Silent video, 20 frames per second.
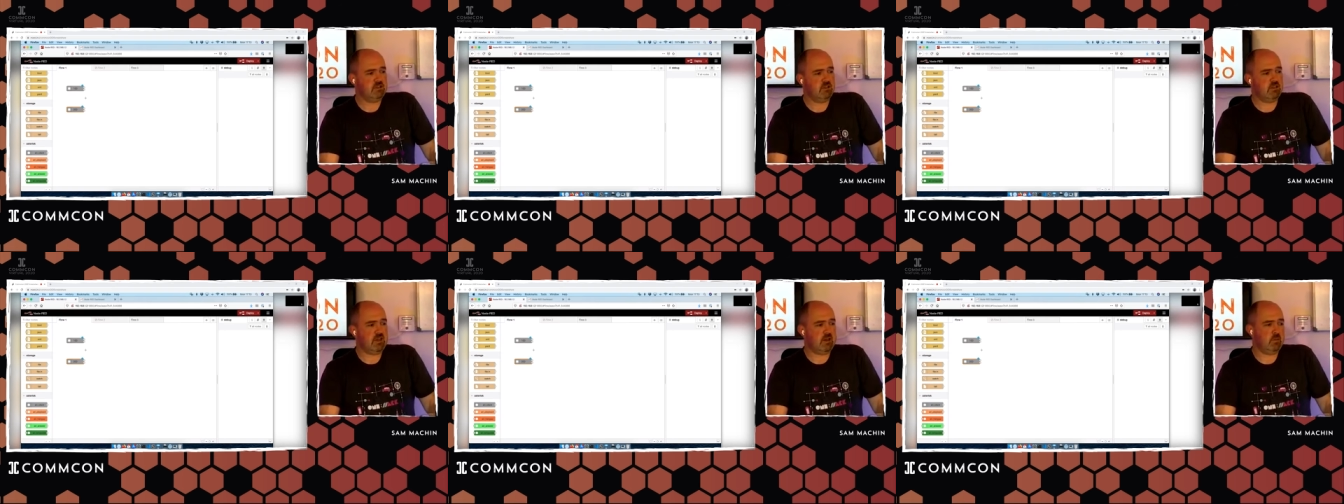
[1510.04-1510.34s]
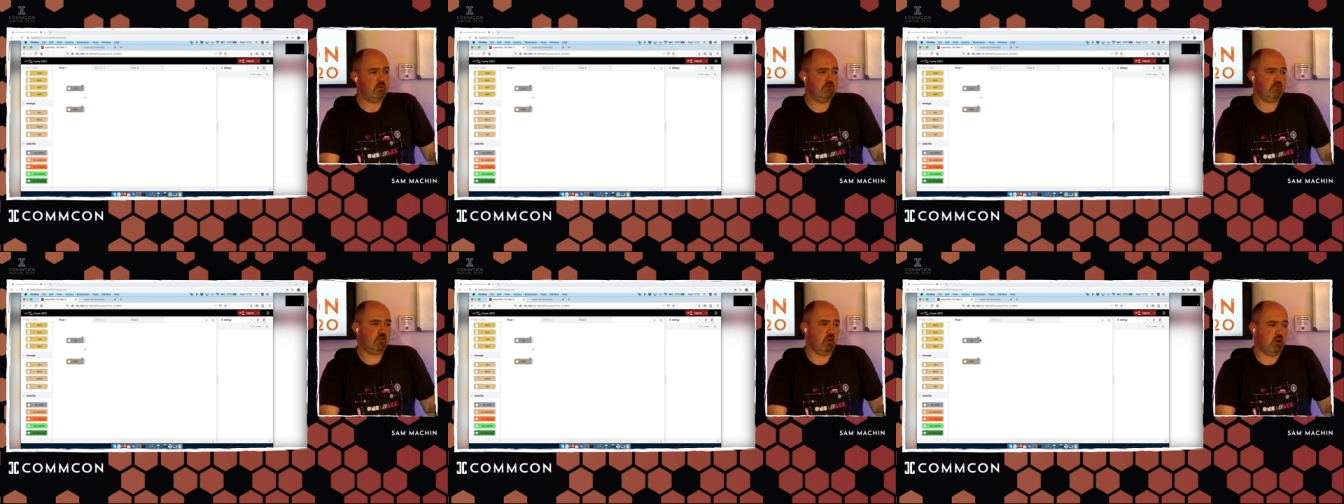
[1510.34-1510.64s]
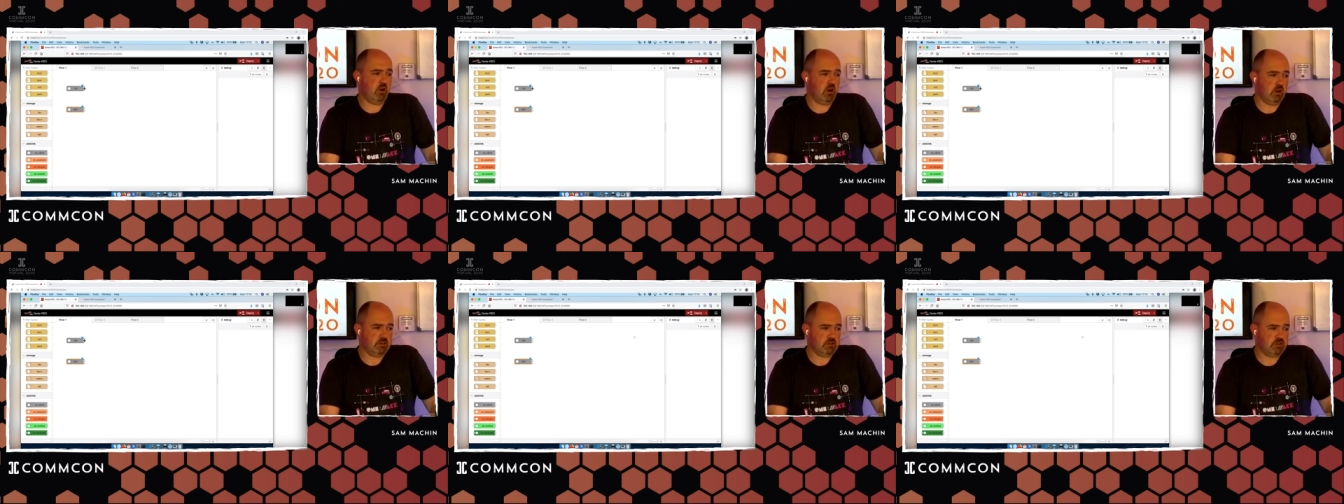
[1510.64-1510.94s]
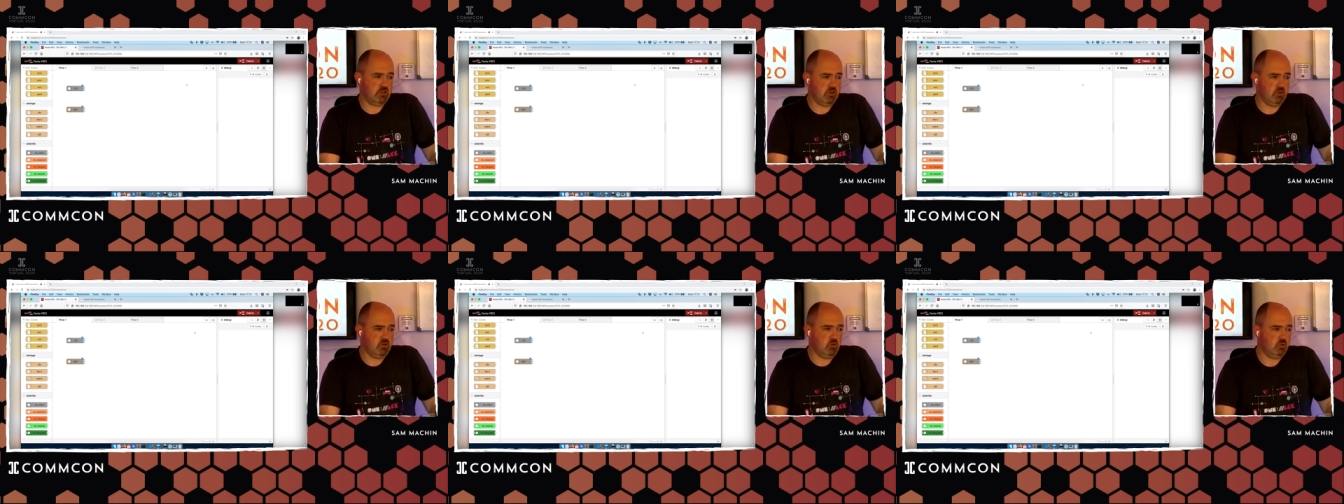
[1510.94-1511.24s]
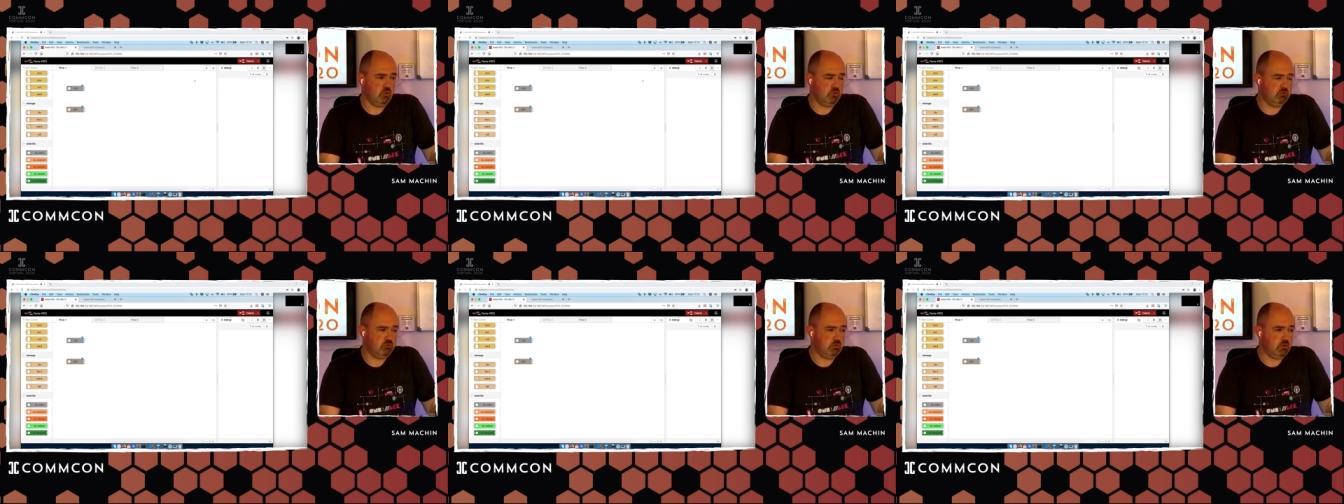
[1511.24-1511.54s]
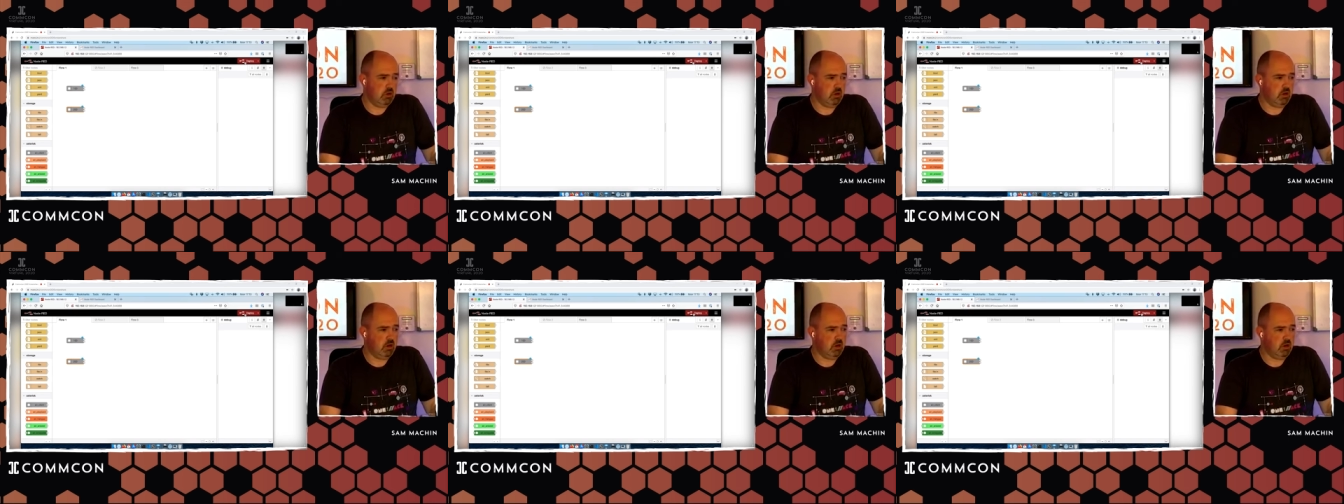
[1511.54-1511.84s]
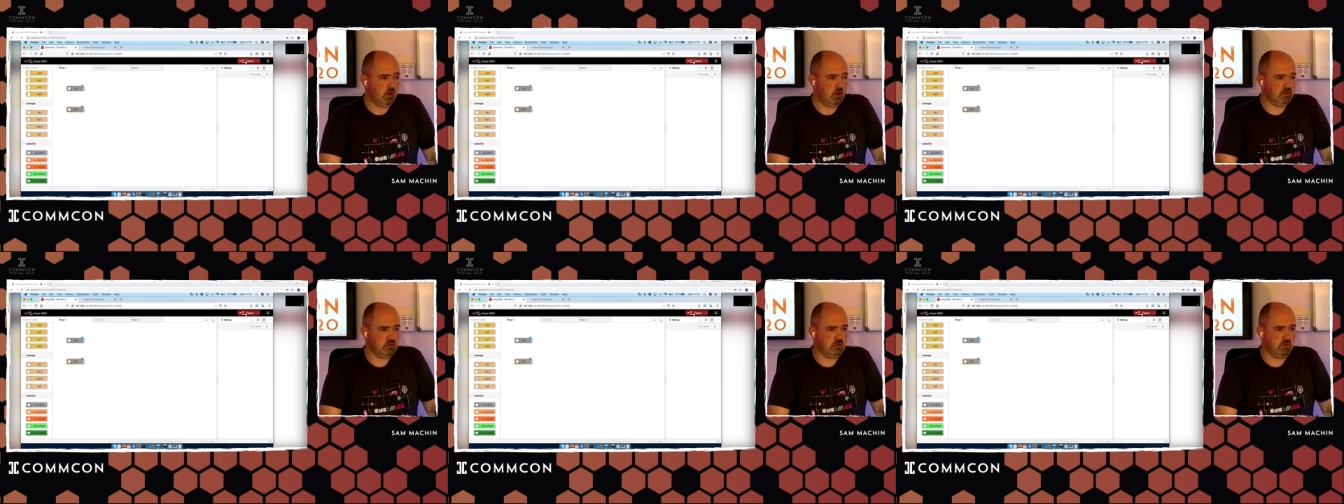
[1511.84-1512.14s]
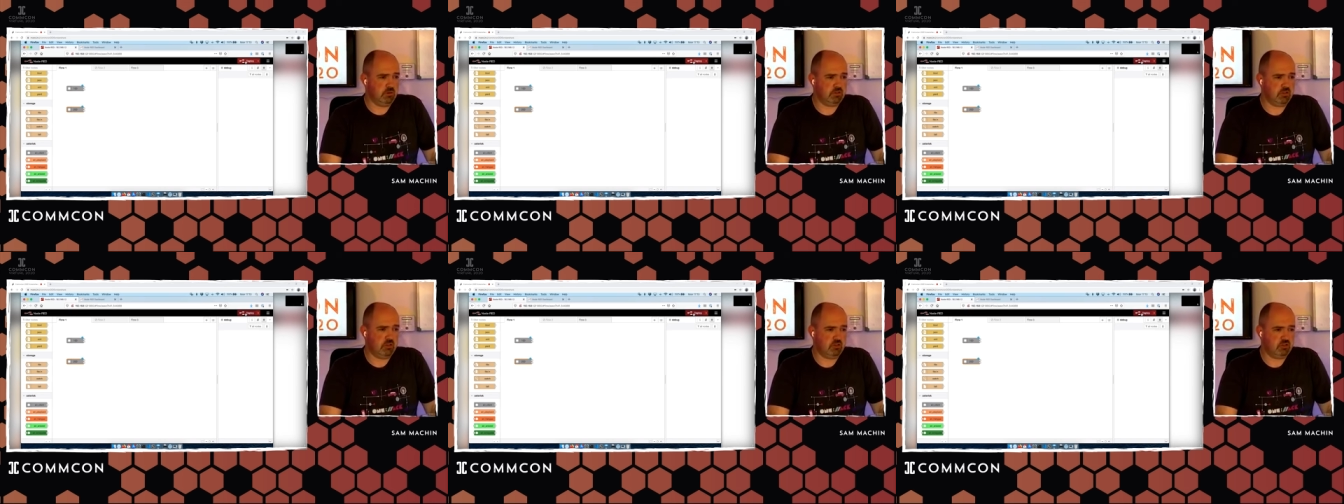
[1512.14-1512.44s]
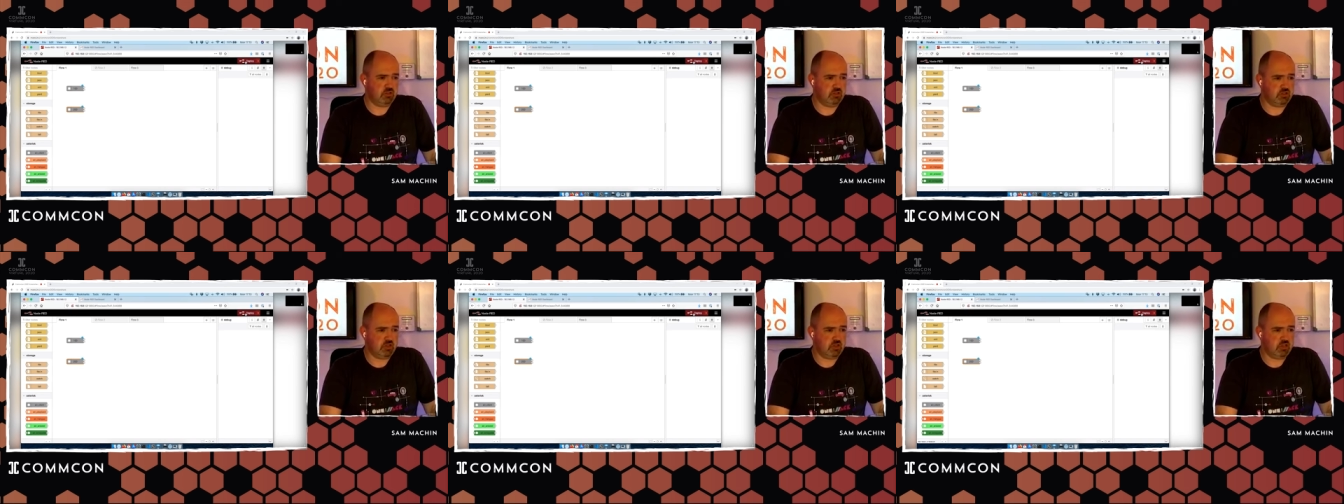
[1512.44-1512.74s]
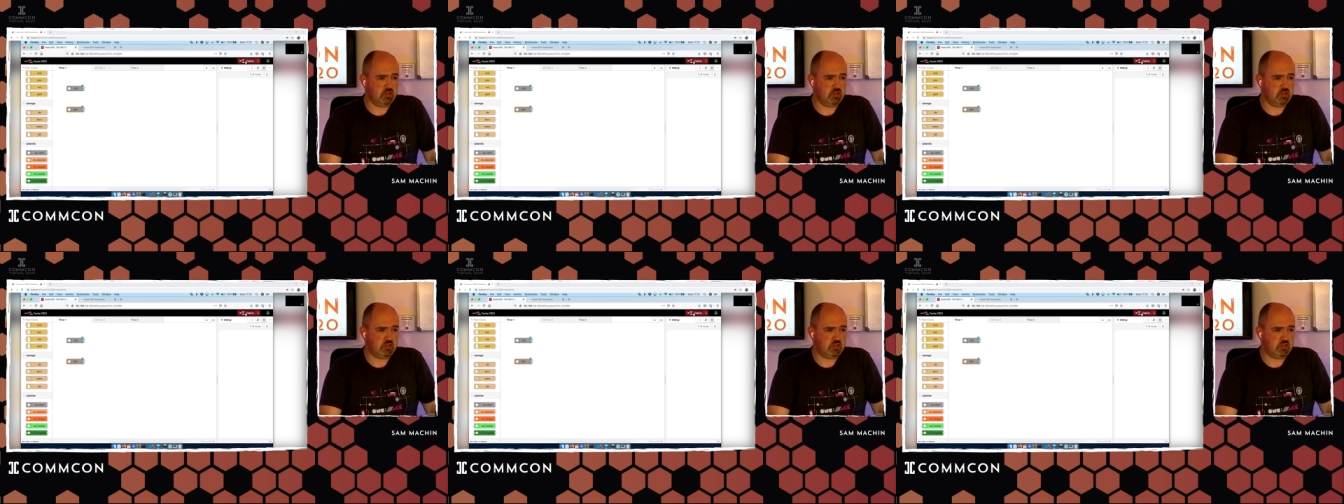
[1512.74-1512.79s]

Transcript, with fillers: So there we've got our two extensions,